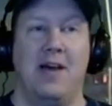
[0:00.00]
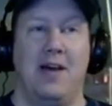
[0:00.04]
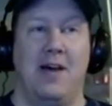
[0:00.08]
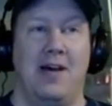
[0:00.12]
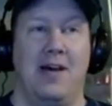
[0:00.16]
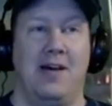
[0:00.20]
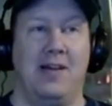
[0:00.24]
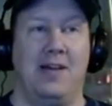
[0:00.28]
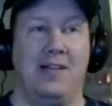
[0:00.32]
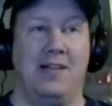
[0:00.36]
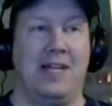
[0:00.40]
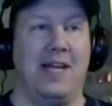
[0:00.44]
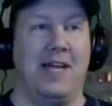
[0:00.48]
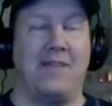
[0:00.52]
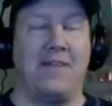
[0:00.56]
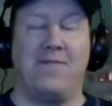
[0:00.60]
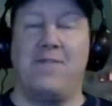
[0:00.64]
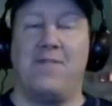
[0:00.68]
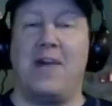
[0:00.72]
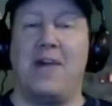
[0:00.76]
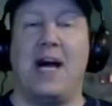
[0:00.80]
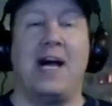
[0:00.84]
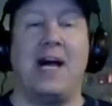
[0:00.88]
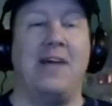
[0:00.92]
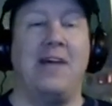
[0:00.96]
uh, like
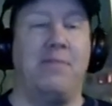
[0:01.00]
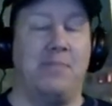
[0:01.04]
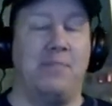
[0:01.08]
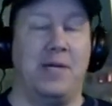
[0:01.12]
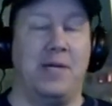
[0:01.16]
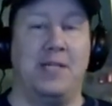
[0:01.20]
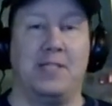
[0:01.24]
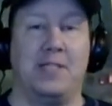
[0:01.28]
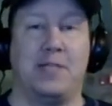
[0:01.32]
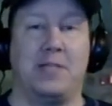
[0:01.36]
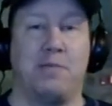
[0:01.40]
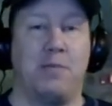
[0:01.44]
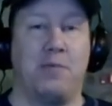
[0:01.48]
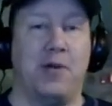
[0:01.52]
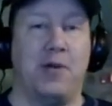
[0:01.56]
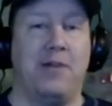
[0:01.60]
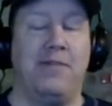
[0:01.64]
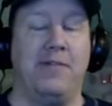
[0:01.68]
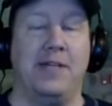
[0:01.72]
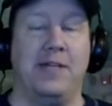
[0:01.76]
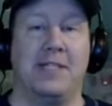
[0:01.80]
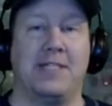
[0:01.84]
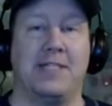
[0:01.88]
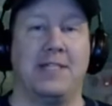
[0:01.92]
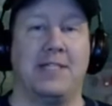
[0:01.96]
five months
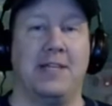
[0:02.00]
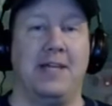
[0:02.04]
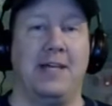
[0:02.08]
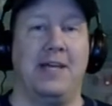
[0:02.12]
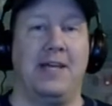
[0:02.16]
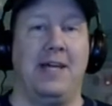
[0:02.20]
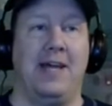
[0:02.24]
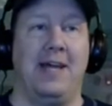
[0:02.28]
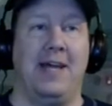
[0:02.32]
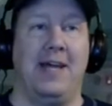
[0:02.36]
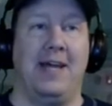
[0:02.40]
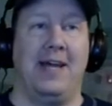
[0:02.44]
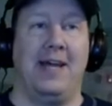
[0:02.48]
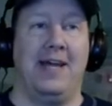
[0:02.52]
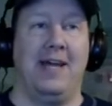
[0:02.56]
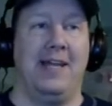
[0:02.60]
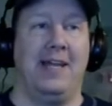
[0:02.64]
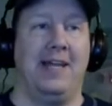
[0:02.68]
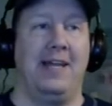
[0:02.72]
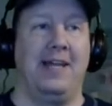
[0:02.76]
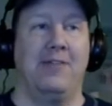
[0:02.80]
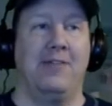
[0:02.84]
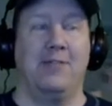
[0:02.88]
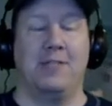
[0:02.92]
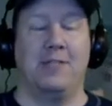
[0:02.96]
previously
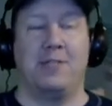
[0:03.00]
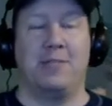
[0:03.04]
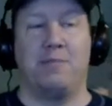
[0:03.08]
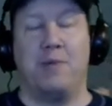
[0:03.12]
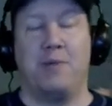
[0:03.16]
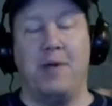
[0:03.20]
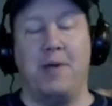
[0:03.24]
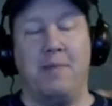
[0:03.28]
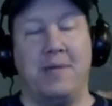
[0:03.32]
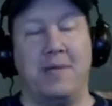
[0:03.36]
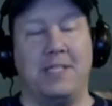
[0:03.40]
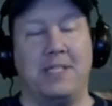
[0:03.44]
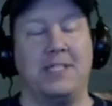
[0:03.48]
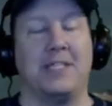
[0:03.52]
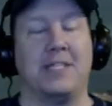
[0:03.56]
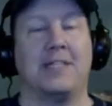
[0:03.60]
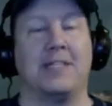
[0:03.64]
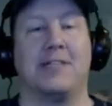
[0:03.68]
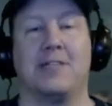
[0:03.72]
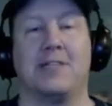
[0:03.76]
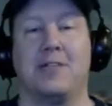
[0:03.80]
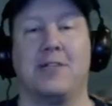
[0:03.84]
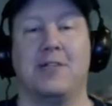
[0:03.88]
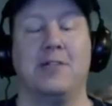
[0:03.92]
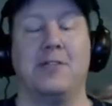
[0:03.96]
and it was pretty much
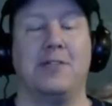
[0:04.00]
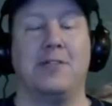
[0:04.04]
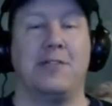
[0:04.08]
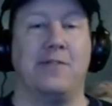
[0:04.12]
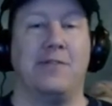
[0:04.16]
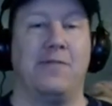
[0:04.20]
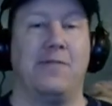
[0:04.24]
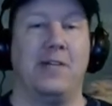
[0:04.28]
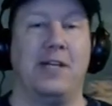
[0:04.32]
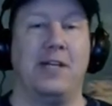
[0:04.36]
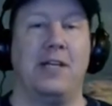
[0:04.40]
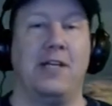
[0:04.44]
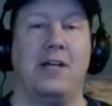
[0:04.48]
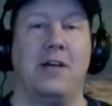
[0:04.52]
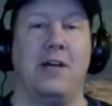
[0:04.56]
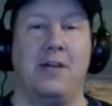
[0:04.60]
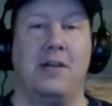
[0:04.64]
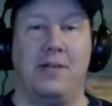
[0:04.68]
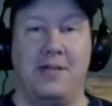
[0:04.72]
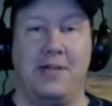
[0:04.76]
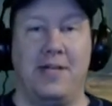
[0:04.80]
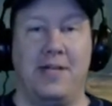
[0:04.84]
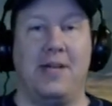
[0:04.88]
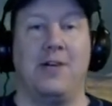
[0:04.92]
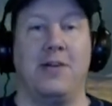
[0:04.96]
exclusively
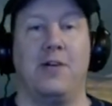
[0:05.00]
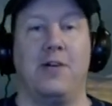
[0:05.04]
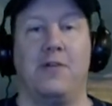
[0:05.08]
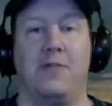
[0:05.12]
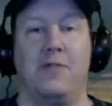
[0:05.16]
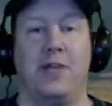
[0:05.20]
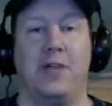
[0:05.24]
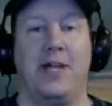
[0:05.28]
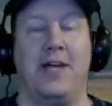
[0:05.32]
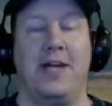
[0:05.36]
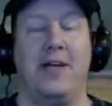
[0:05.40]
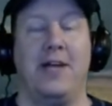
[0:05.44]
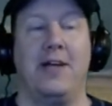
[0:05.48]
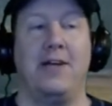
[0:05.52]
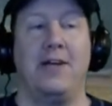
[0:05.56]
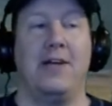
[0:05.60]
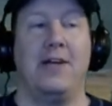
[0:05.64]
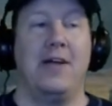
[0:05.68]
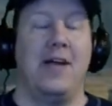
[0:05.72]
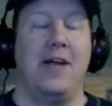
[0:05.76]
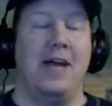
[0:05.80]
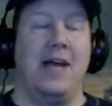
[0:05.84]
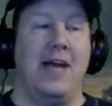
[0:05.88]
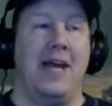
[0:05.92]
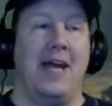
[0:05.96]
done over there.
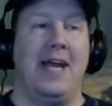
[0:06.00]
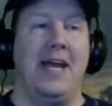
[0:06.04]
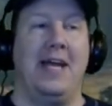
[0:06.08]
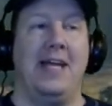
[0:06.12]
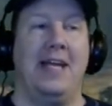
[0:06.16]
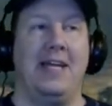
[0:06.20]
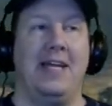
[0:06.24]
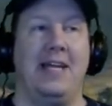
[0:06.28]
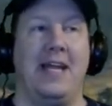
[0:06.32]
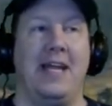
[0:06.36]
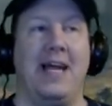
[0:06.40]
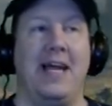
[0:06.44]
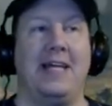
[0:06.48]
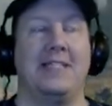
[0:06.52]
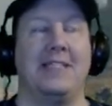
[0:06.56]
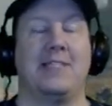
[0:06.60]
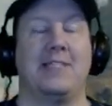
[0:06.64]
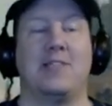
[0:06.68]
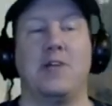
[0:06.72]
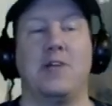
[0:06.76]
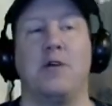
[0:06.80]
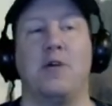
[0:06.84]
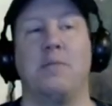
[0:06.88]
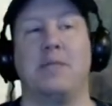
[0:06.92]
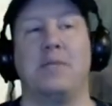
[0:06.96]
And it had
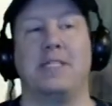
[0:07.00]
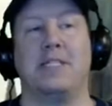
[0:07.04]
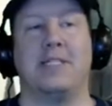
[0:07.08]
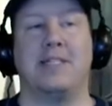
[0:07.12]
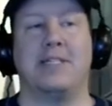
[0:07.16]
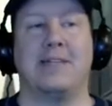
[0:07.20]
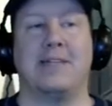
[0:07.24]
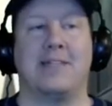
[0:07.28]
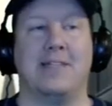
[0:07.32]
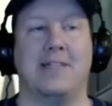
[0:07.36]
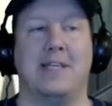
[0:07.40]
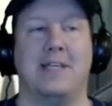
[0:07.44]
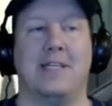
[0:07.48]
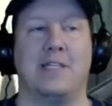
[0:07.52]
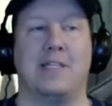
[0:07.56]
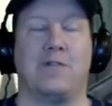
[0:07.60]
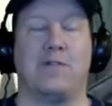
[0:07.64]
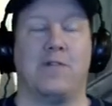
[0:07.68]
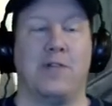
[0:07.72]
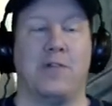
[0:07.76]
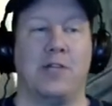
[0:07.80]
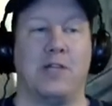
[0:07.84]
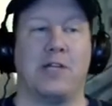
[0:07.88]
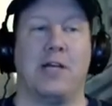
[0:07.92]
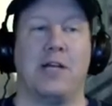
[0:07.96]
so much success
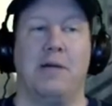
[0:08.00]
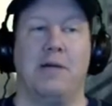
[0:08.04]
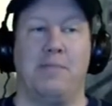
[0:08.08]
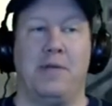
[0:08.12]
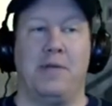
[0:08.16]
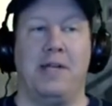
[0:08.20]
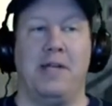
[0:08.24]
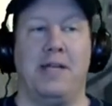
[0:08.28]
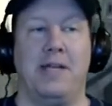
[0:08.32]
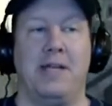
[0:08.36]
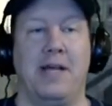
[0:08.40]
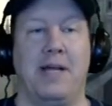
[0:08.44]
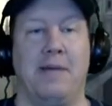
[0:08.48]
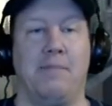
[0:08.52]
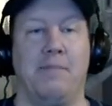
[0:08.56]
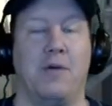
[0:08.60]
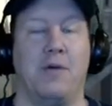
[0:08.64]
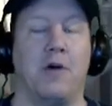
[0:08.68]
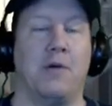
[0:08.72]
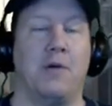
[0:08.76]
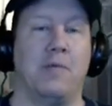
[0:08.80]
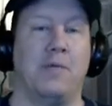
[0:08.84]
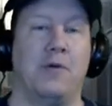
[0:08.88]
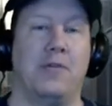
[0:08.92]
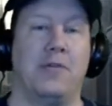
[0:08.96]
for the company
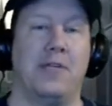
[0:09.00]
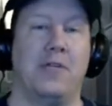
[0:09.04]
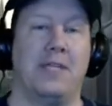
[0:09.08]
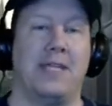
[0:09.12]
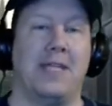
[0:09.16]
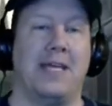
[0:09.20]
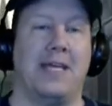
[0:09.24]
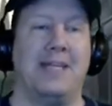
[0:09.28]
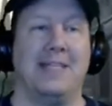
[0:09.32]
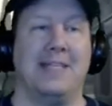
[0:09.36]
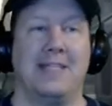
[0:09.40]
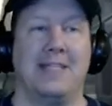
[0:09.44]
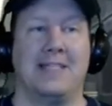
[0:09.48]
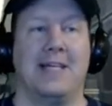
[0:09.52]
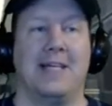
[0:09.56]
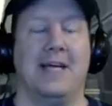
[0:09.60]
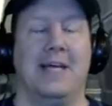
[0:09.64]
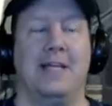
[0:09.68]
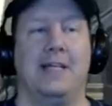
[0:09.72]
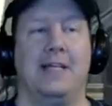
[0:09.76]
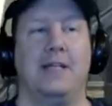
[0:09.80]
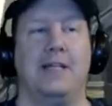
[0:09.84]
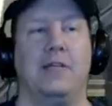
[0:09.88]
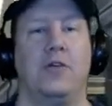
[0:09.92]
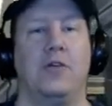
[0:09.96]
Netmarble that they
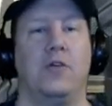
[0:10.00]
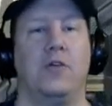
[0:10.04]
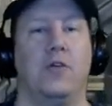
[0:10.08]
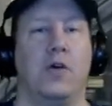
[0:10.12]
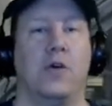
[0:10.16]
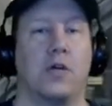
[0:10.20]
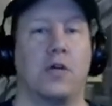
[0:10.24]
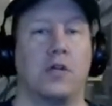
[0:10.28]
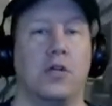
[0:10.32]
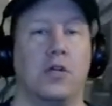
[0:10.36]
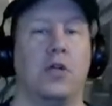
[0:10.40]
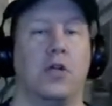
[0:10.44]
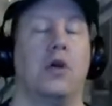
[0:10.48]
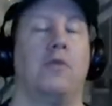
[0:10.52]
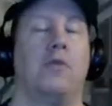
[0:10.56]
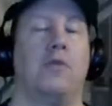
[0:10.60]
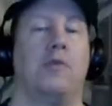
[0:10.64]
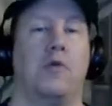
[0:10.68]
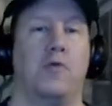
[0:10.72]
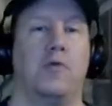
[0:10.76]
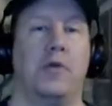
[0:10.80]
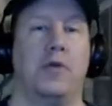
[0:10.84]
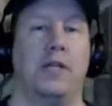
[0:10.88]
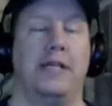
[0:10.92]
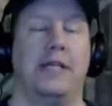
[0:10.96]
decided to do a
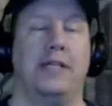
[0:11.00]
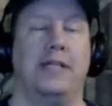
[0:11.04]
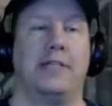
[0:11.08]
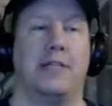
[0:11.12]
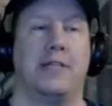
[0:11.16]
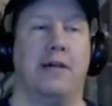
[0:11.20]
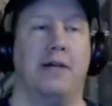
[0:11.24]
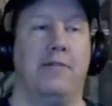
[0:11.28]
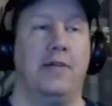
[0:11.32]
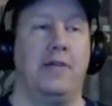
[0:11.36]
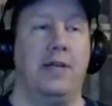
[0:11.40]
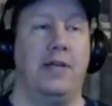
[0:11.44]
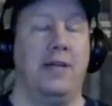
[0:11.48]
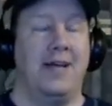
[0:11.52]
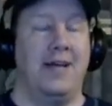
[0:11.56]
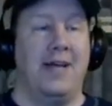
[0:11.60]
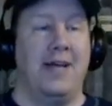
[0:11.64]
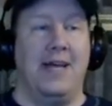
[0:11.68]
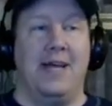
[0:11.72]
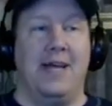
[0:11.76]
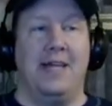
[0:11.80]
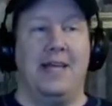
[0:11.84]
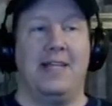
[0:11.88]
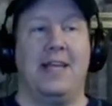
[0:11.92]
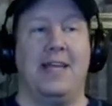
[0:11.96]
global release of it.
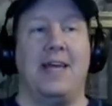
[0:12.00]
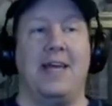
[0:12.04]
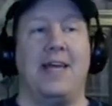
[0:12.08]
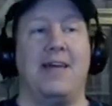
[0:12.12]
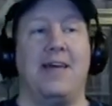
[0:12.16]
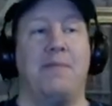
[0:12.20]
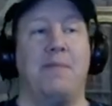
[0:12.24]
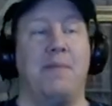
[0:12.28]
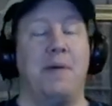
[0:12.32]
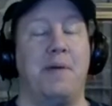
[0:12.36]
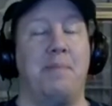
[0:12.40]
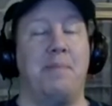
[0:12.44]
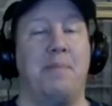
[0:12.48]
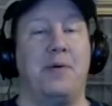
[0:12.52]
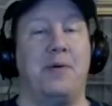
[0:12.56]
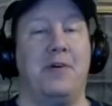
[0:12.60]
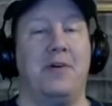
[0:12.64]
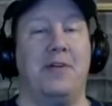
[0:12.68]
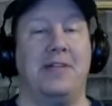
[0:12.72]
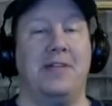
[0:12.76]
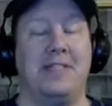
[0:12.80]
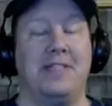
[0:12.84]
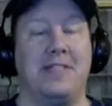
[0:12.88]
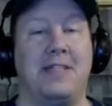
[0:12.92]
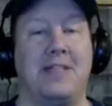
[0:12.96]
And they have been
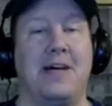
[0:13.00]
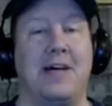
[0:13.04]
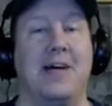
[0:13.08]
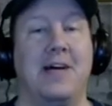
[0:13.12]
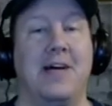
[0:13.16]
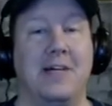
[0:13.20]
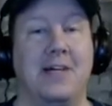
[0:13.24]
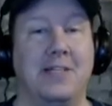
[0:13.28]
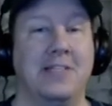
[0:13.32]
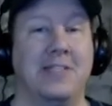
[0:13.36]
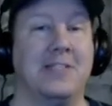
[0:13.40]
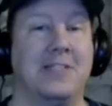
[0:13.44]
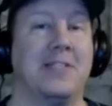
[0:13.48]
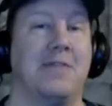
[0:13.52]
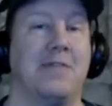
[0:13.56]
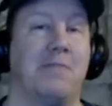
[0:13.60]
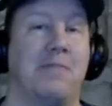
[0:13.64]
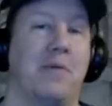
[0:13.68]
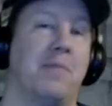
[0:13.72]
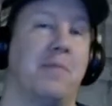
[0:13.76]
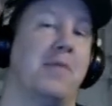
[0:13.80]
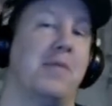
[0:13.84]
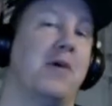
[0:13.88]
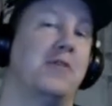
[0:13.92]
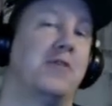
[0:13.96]
putting tons of
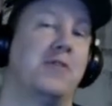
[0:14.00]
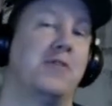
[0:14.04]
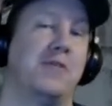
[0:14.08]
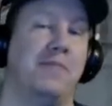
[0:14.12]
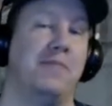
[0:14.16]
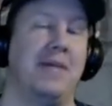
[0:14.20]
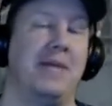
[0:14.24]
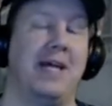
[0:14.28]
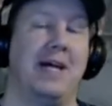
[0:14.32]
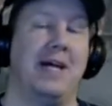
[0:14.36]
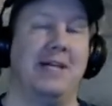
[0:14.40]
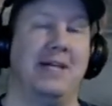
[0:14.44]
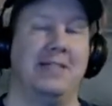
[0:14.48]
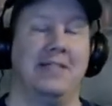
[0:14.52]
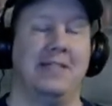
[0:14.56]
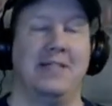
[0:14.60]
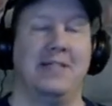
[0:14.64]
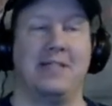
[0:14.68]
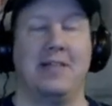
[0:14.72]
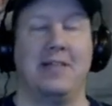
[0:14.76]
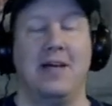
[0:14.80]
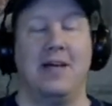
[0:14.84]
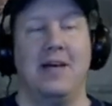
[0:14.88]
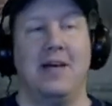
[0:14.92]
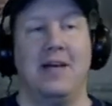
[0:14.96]
promotion behind
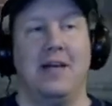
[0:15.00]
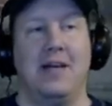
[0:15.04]
this.